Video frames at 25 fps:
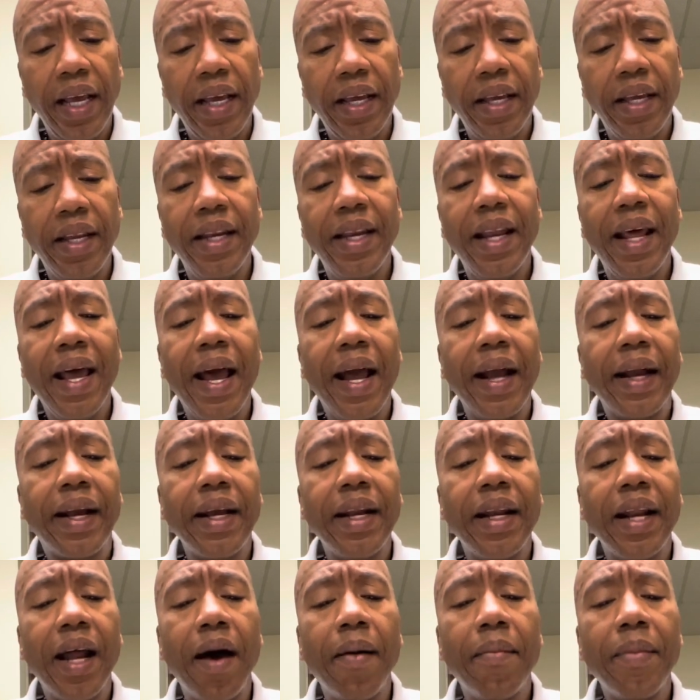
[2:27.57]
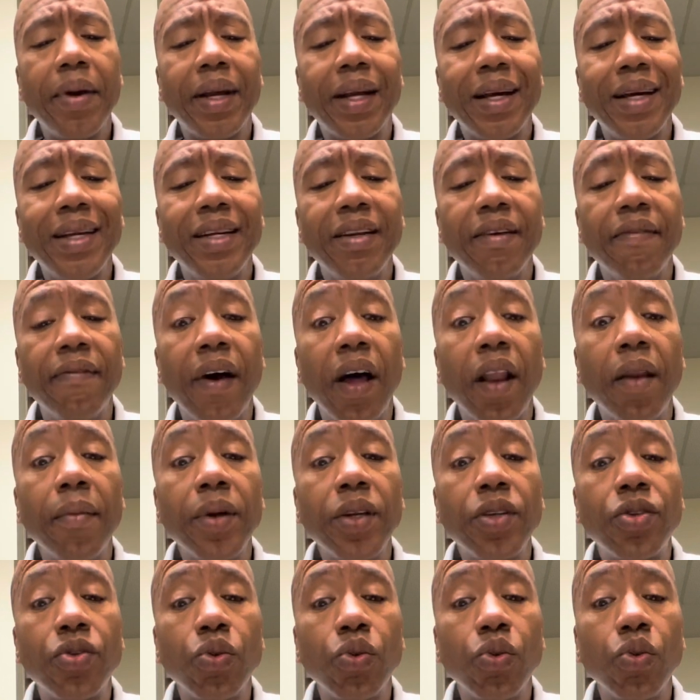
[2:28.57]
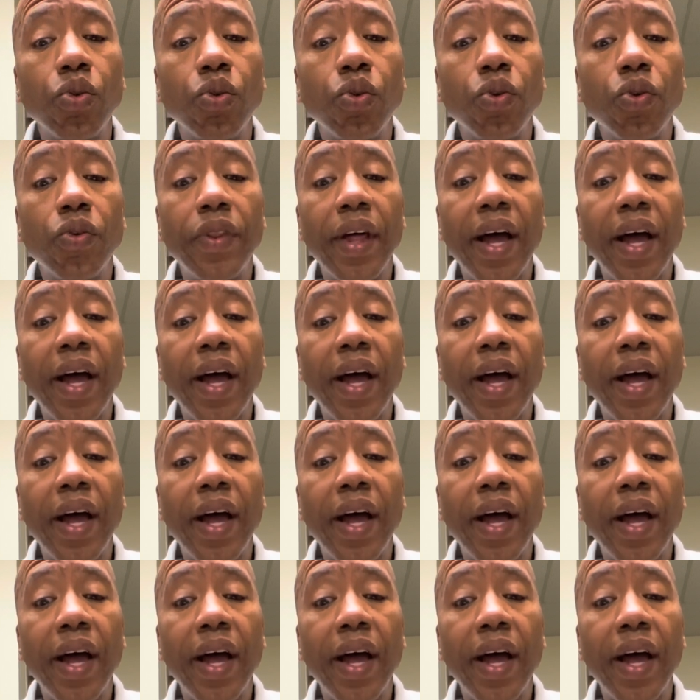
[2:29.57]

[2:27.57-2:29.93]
an economic development tool